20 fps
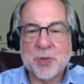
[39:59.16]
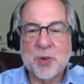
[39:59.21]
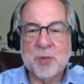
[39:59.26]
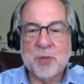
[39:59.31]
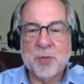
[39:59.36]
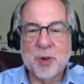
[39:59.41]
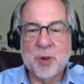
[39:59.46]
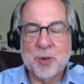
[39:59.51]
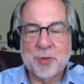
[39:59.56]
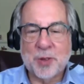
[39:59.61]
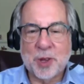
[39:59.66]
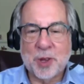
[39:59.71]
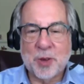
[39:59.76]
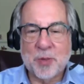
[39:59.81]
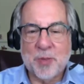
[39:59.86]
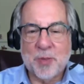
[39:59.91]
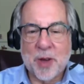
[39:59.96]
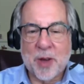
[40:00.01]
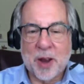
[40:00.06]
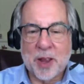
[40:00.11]
move to you
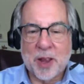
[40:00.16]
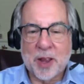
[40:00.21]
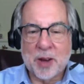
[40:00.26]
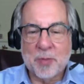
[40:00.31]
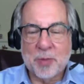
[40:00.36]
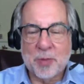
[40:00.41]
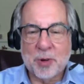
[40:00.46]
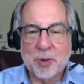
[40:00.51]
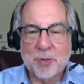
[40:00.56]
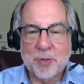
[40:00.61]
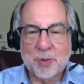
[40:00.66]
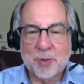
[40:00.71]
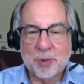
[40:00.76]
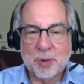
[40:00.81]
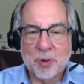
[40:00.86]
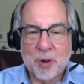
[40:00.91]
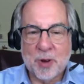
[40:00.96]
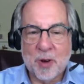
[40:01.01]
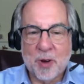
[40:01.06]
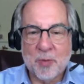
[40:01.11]
and Betty, and a beautiful new
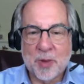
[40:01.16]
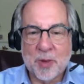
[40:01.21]
home, and